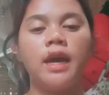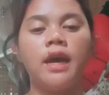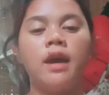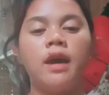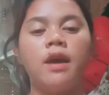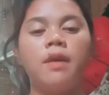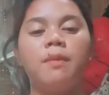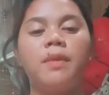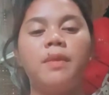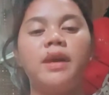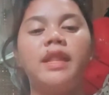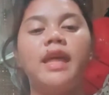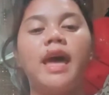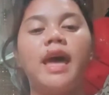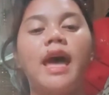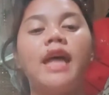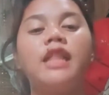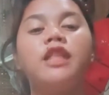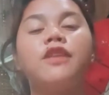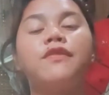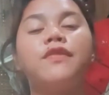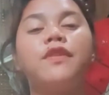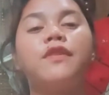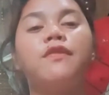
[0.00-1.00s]
By the
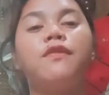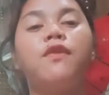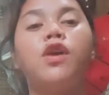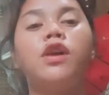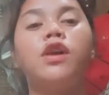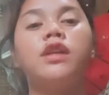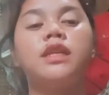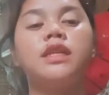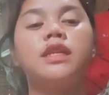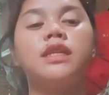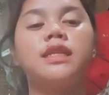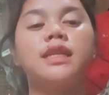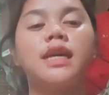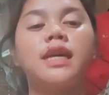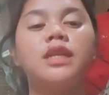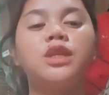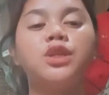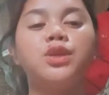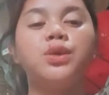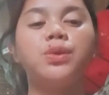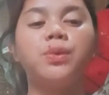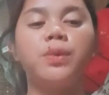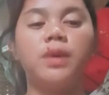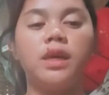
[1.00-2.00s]
end of the 14th
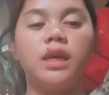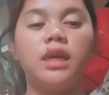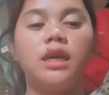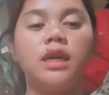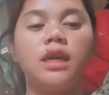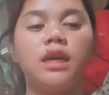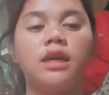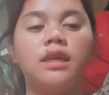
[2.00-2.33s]
century,